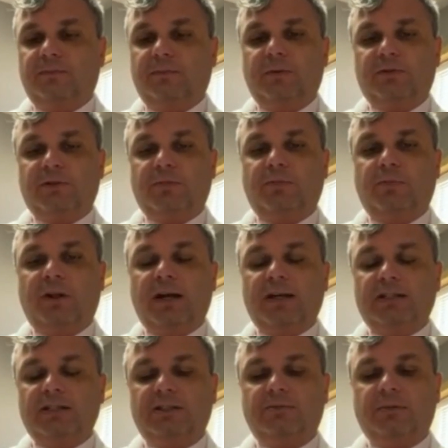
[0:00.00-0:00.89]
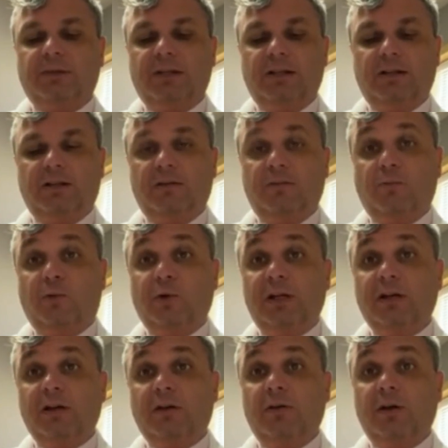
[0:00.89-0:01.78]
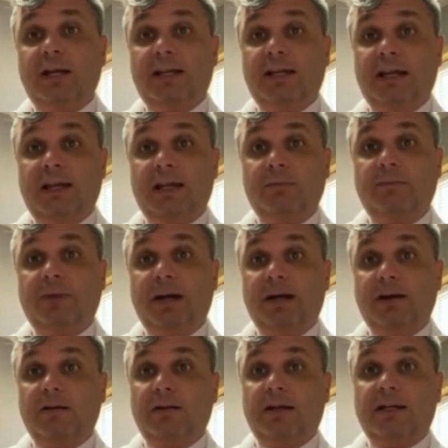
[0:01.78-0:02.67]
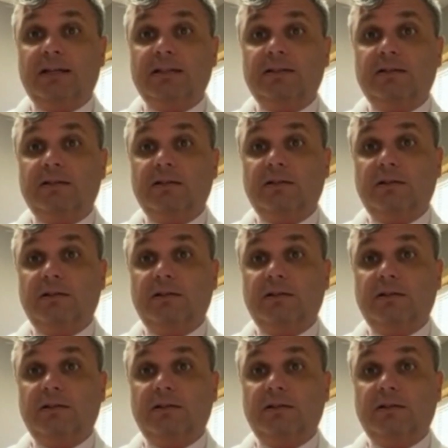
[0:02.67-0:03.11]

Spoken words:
some blockage, but we know it can paralyze